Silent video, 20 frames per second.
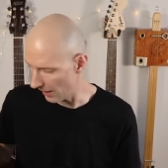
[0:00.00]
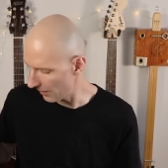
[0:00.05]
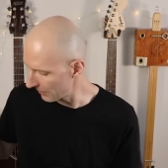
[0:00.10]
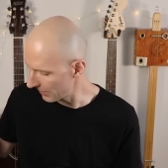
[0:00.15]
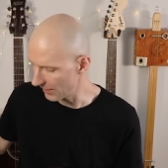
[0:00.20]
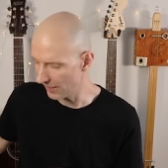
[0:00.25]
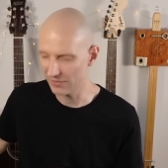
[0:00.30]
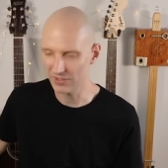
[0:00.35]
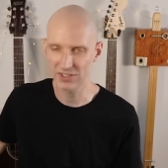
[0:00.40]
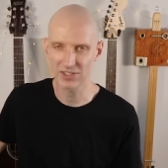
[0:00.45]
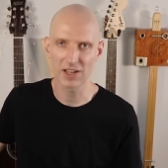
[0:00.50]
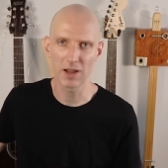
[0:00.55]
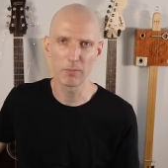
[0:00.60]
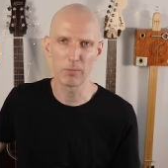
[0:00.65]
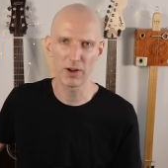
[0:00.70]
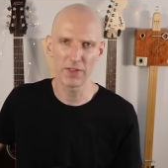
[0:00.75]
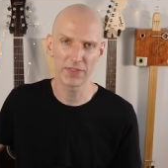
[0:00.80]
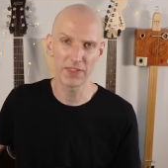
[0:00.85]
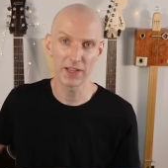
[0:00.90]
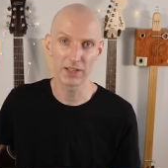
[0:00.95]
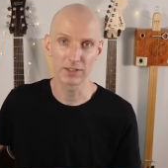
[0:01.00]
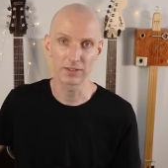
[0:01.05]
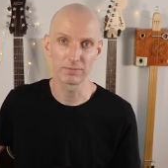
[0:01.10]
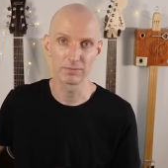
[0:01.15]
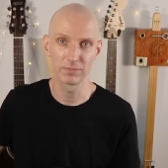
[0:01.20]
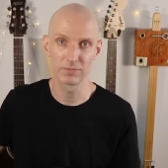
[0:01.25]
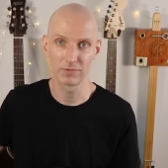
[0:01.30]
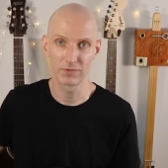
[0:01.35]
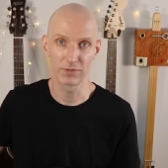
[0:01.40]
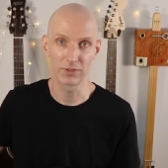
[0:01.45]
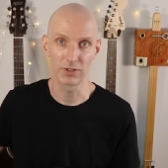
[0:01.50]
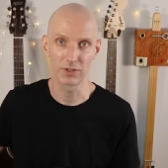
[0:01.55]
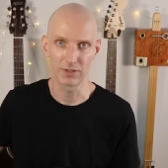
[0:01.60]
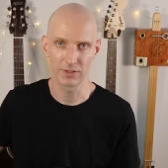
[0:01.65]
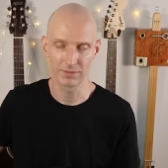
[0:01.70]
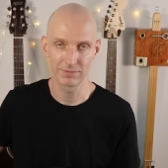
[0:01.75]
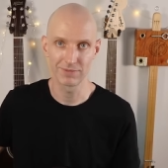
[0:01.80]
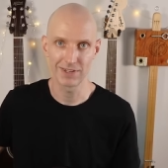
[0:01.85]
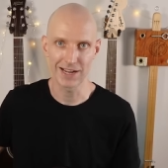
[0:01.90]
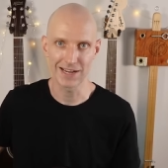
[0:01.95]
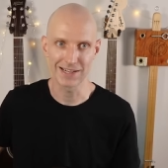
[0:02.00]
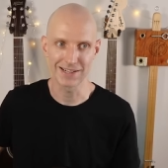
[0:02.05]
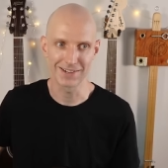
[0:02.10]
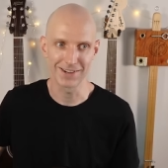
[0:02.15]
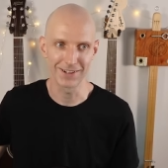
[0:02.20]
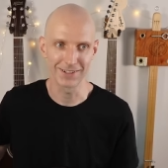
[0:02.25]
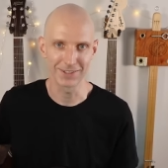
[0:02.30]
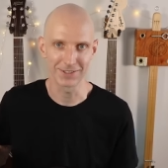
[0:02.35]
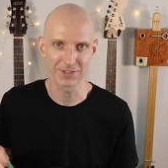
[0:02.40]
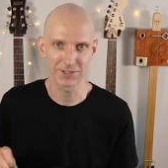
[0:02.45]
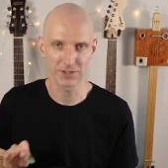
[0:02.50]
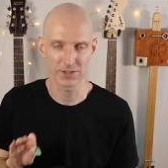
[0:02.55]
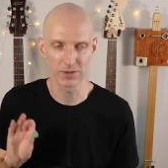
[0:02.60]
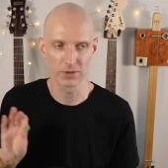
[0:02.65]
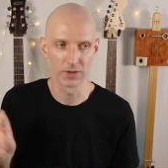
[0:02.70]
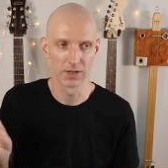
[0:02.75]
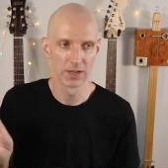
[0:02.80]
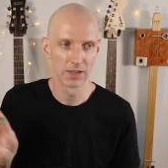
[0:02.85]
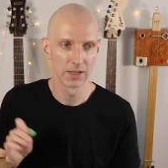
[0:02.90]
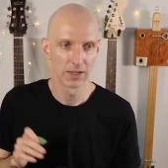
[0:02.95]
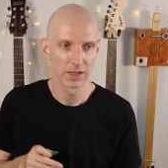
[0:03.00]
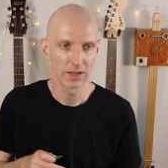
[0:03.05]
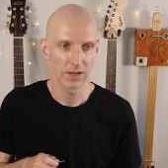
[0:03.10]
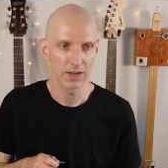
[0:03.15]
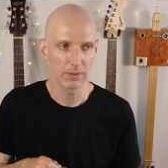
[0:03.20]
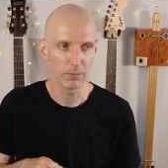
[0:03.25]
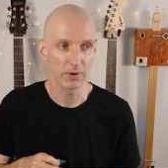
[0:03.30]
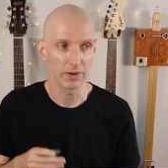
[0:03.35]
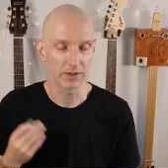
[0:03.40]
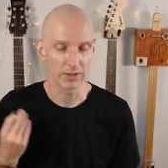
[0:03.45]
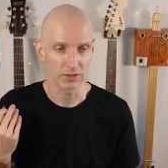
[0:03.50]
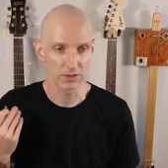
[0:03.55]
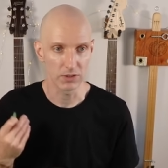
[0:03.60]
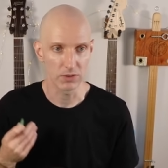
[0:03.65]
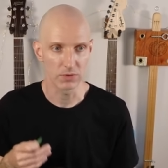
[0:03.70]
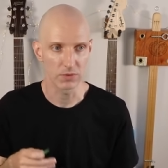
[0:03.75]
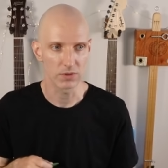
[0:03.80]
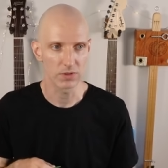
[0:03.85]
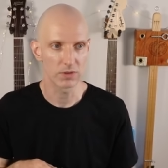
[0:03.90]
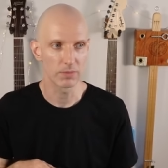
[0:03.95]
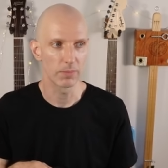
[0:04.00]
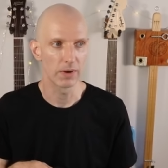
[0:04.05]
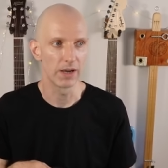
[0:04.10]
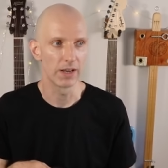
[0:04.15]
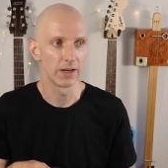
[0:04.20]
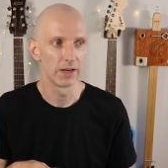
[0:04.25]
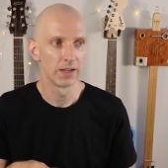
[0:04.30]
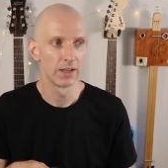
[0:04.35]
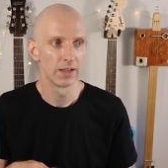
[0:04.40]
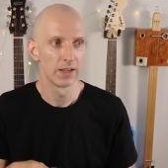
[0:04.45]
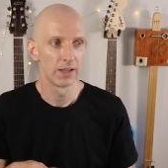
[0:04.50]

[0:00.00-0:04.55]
I mean, obviously I bought that for $80, so I bought it used, but